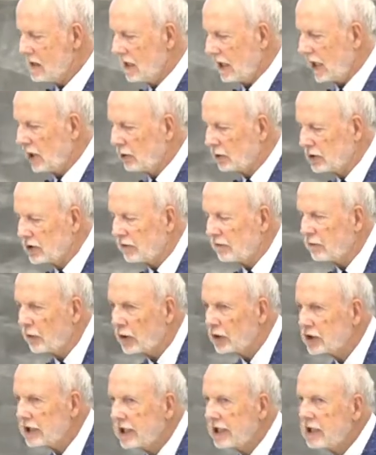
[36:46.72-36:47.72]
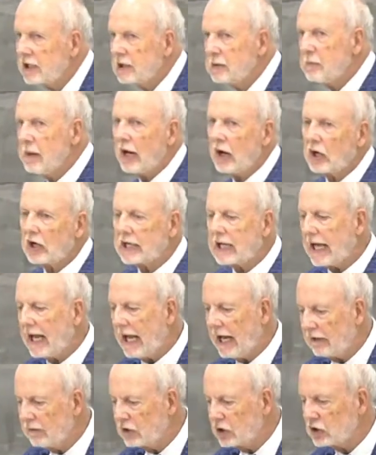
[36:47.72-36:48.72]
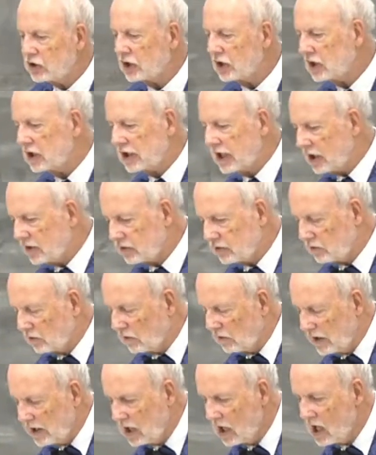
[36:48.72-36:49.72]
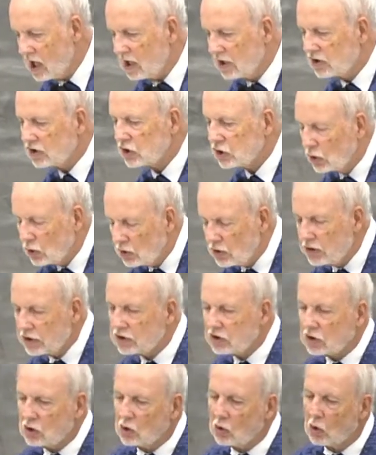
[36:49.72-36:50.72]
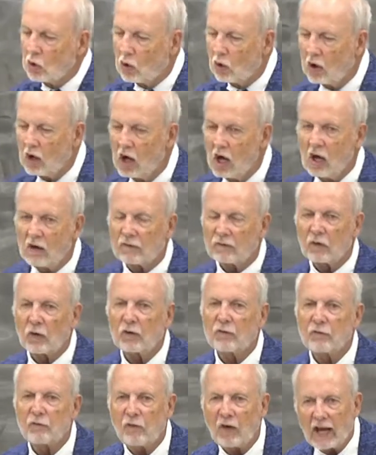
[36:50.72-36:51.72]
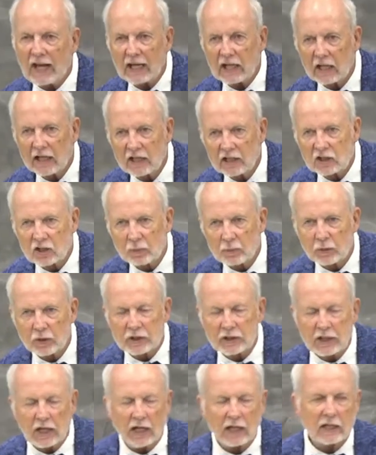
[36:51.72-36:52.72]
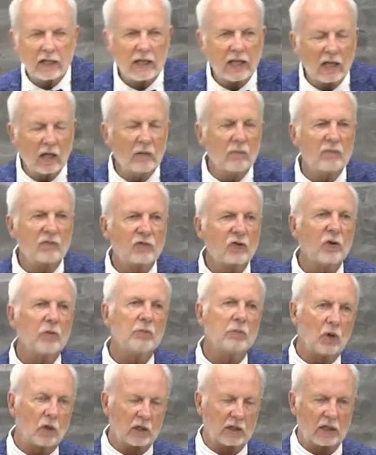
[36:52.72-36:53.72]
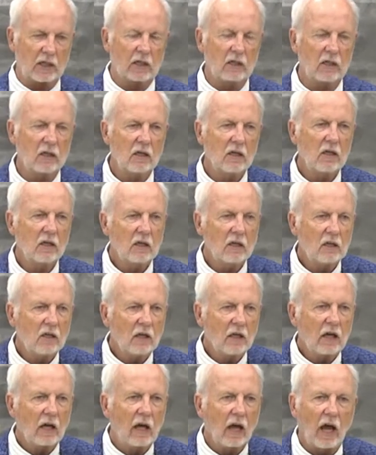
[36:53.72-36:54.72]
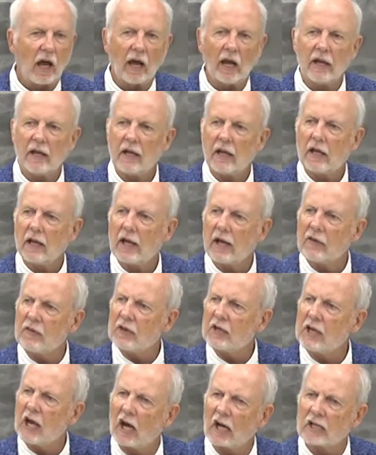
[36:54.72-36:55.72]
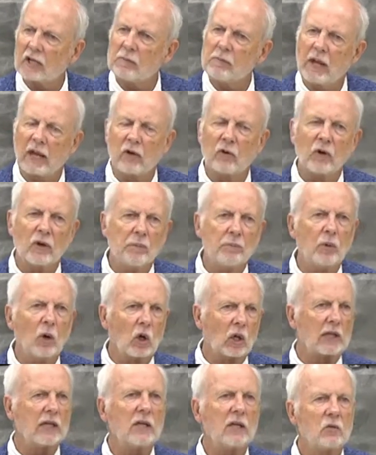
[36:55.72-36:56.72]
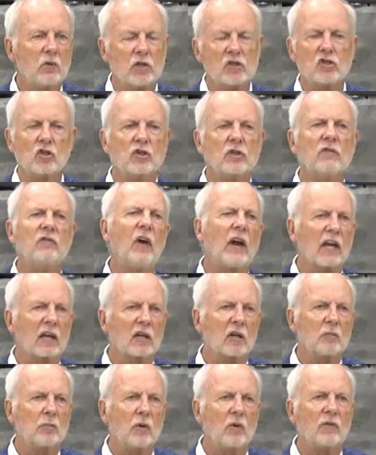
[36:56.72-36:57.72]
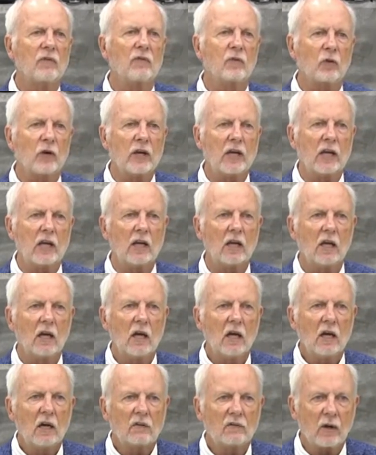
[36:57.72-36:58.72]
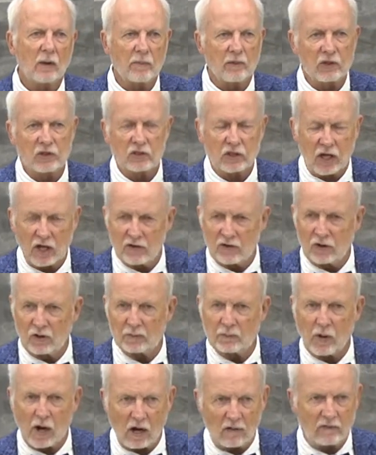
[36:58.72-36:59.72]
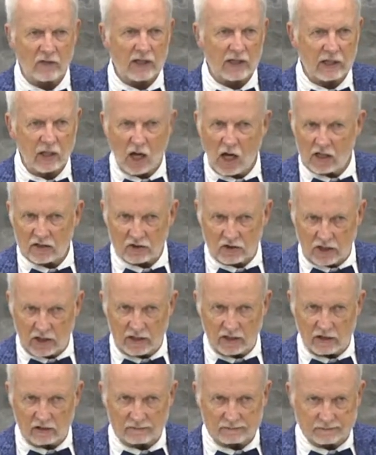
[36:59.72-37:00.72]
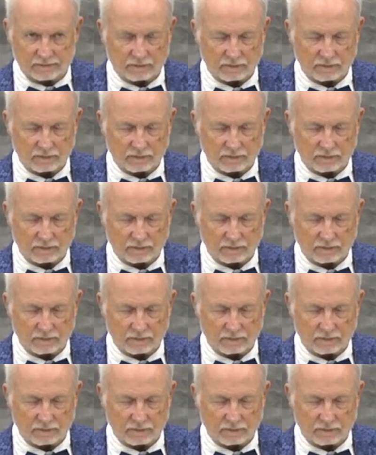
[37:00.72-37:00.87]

He was the first kid in America ever successfully sue the school for failing to protect him from bullying. And in the documentary Bullied, which is available free from the Southern Poverty Law Center,